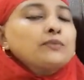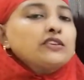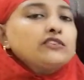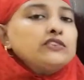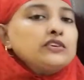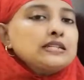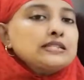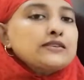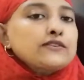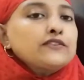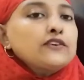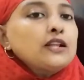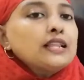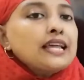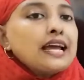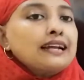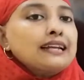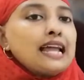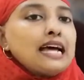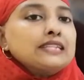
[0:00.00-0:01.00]
first of all,
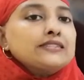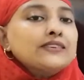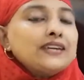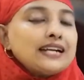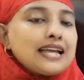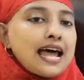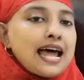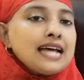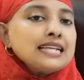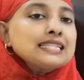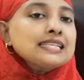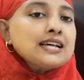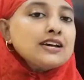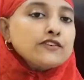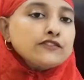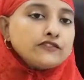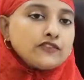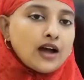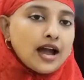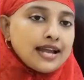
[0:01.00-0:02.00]
they are classified as
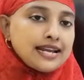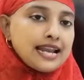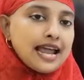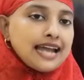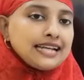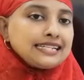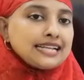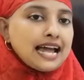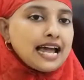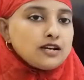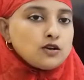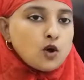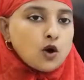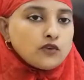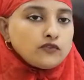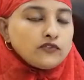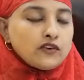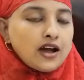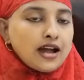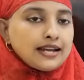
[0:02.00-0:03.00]
finite and
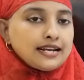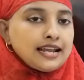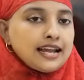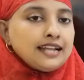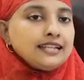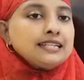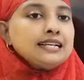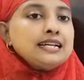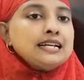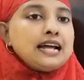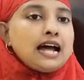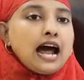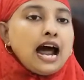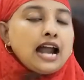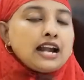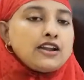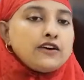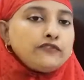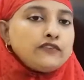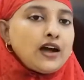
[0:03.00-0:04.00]
non-finite.
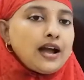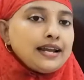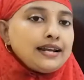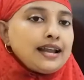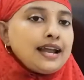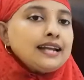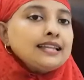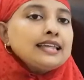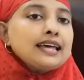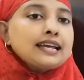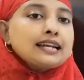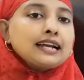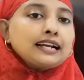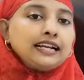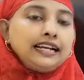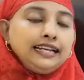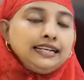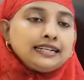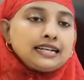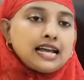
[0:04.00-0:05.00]
Under finite, they are
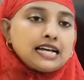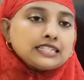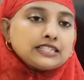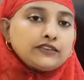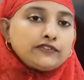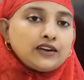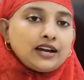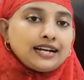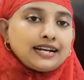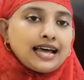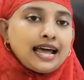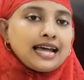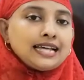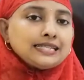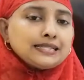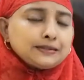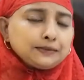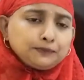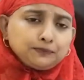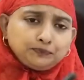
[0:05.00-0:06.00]
again classified
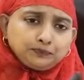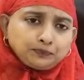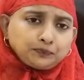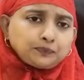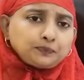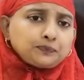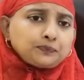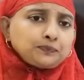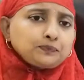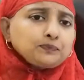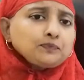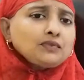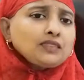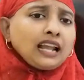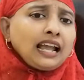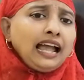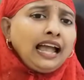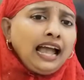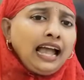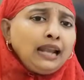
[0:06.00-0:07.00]
as
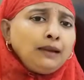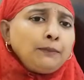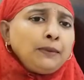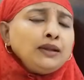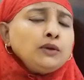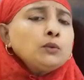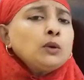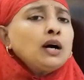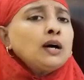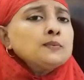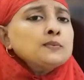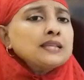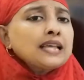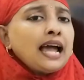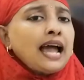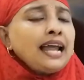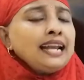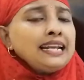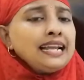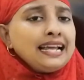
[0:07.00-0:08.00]
helping verbs
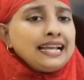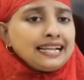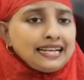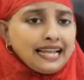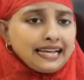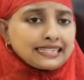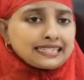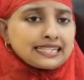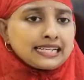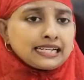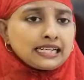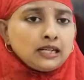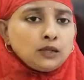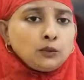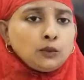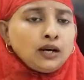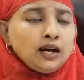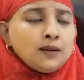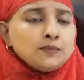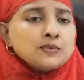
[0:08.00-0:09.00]
and
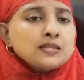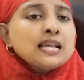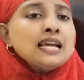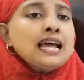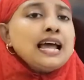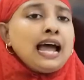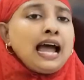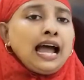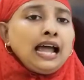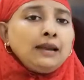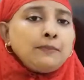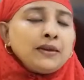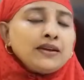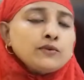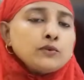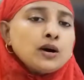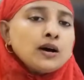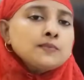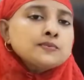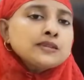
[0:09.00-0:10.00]
lexical verbs.
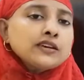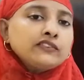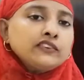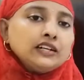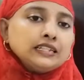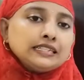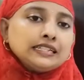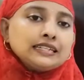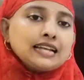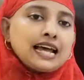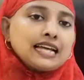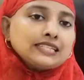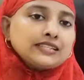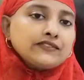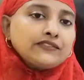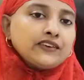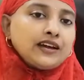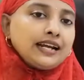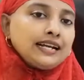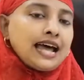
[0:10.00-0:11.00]
Helping verbs are further
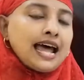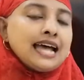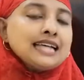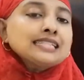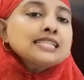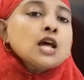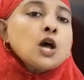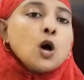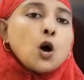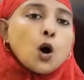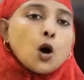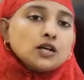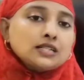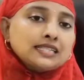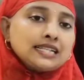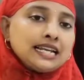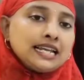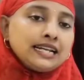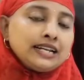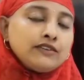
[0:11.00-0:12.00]
classified as
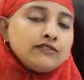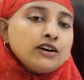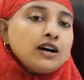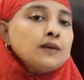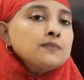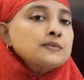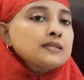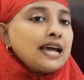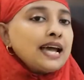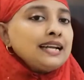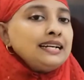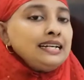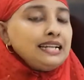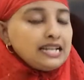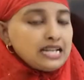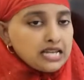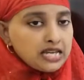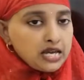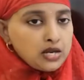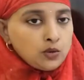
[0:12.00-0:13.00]
auxiliary verbs and
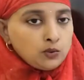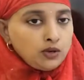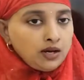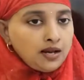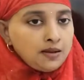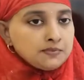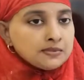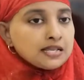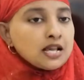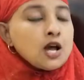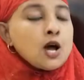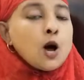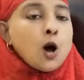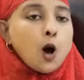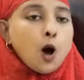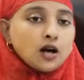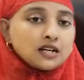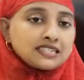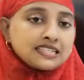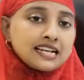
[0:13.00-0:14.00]
linking verbs.
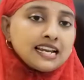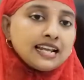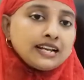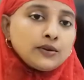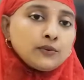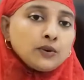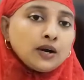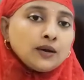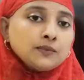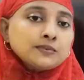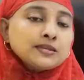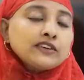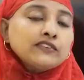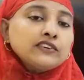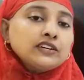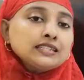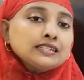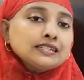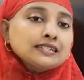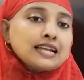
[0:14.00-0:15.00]
Auxiliary verbs are
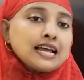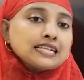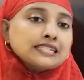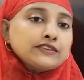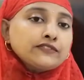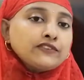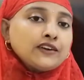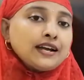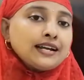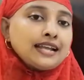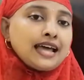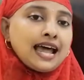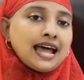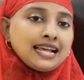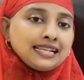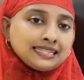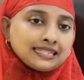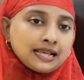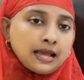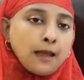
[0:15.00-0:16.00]
further classified
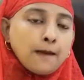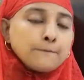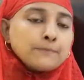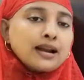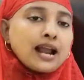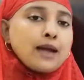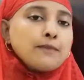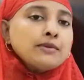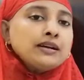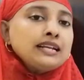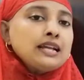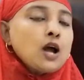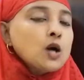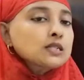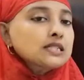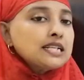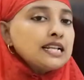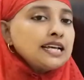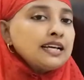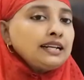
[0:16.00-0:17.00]
as primary
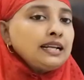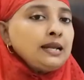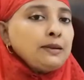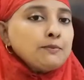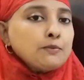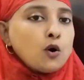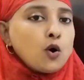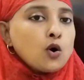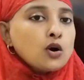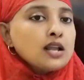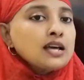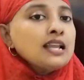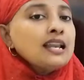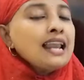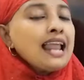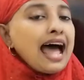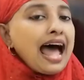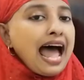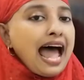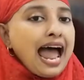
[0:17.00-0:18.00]
auxiliary,
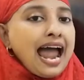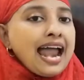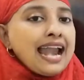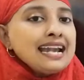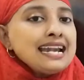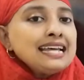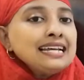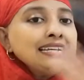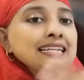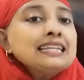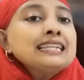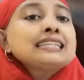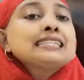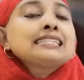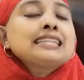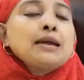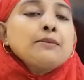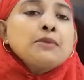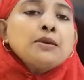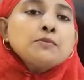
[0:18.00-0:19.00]
modal and
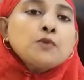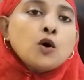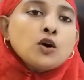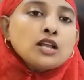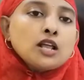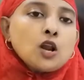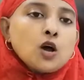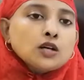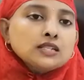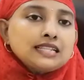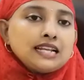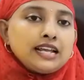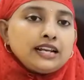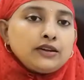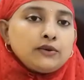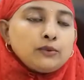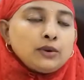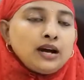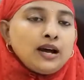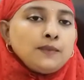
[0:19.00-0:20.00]
semi-modal
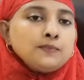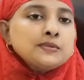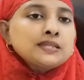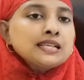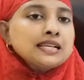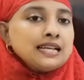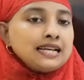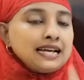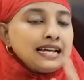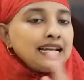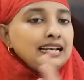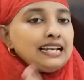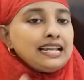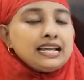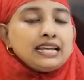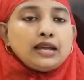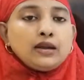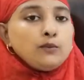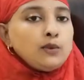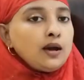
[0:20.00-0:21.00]
auxiliary verbs.
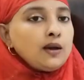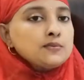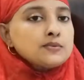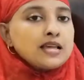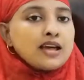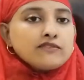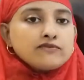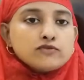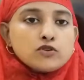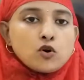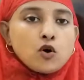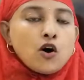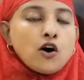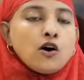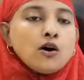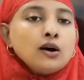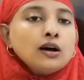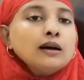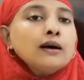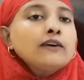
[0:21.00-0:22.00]
Linking verbs have
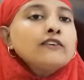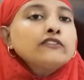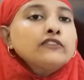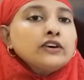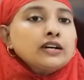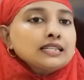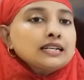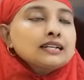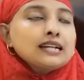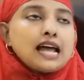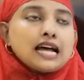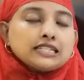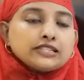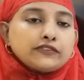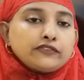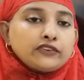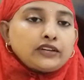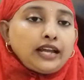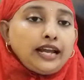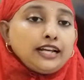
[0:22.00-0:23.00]
no further
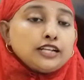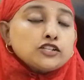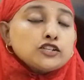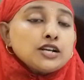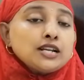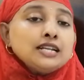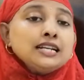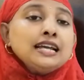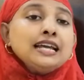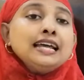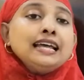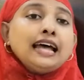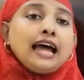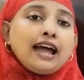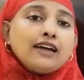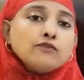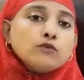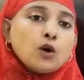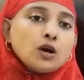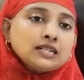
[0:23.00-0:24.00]
classification.
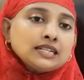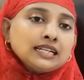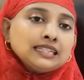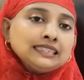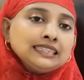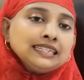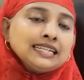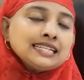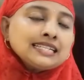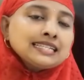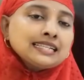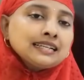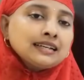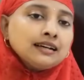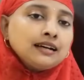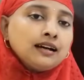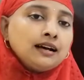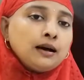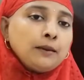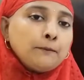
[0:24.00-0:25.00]
And what are these?
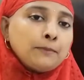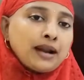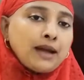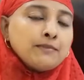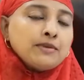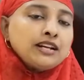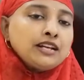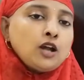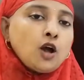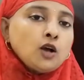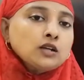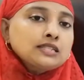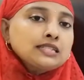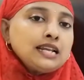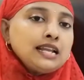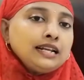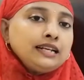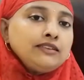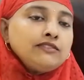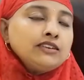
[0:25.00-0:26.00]
Primary
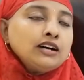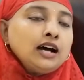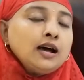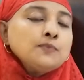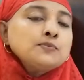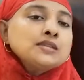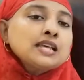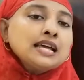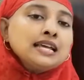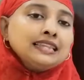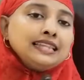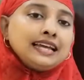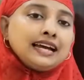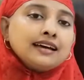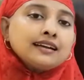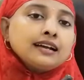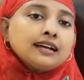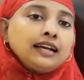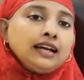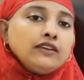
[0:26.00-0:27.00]
auxiliary verbs. They
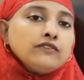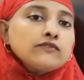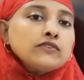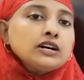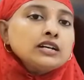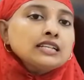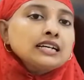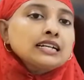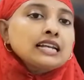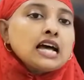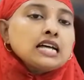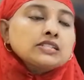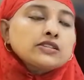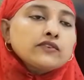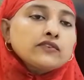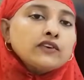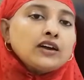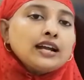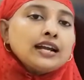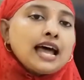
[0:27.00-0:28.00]
are again further
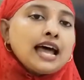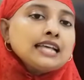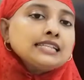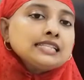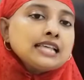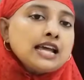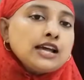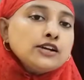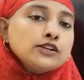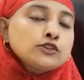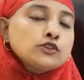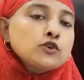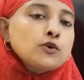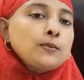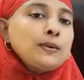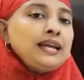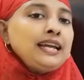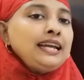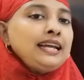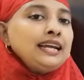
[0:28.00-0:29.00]
classified as to
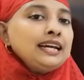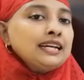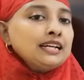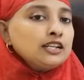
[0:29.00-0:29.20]
be,